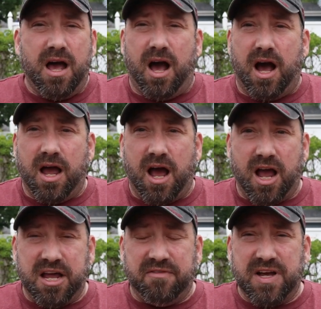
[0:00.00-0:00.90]
I, I
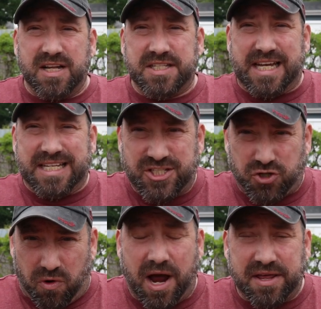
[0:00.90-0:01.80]
even got to
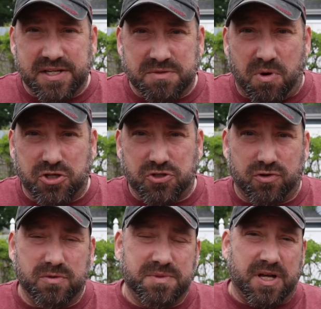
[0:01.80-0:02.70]
try these
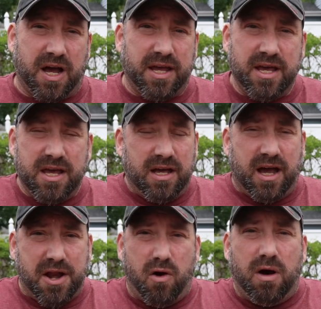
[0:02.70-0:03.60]
mushrooms. I,
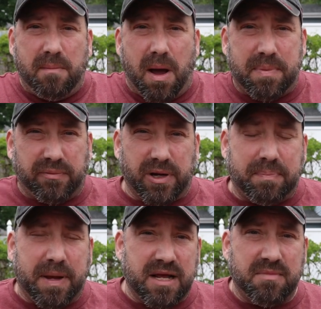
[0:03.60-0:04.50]
I know I might be
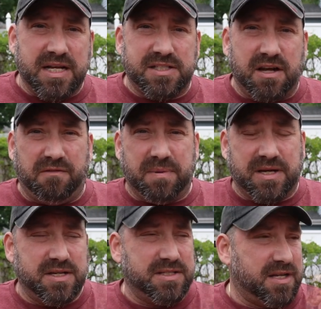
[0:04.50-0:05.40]
repeating myself
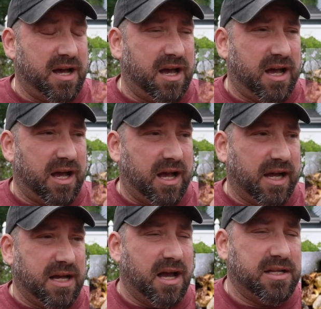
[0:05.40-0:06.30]
because uh,
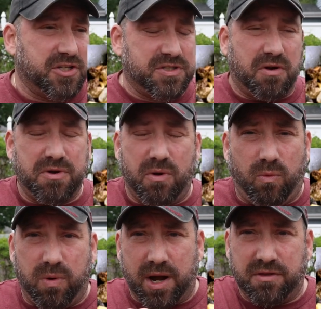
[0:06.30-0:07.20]
I, I just don't know
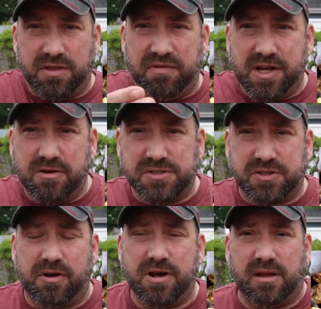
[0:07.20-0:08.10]
where the videos
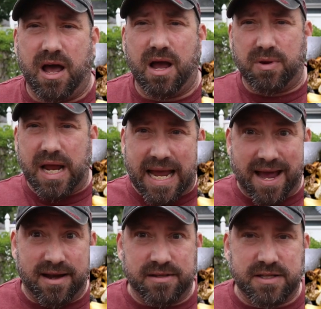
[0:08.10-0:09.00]
are going to lie when I
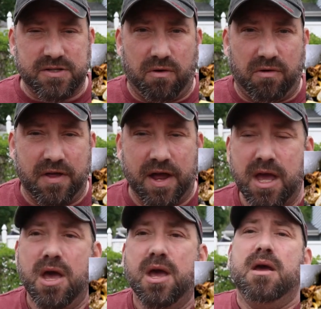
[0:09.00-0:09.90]
edit this whole thing.
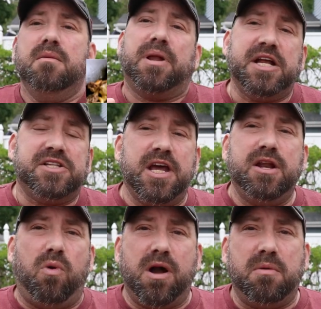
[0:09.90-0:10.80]
But I
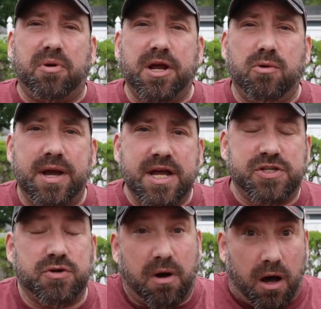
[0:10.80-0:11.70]
did want to bring you
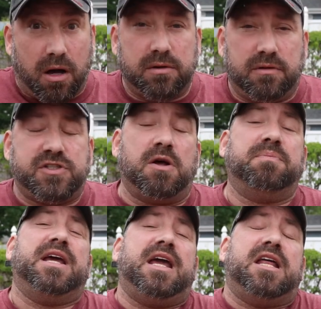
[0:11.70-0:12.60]
into
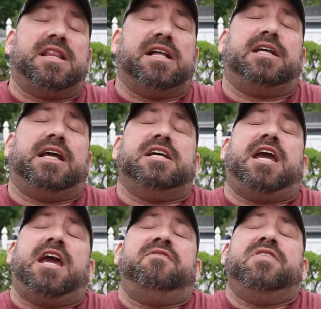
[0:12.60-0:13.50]
something that's
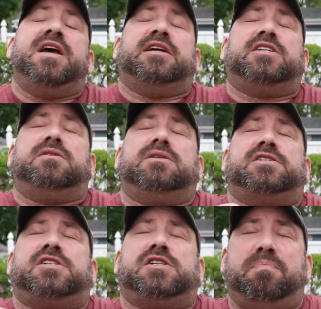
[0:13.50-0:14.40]
even as
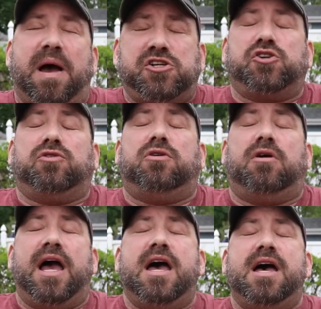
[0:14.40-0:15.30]

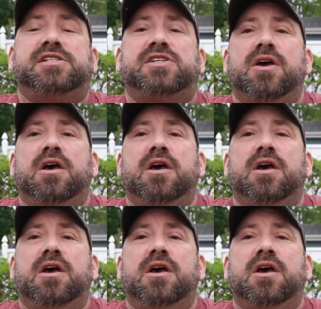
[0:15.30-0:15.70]
special as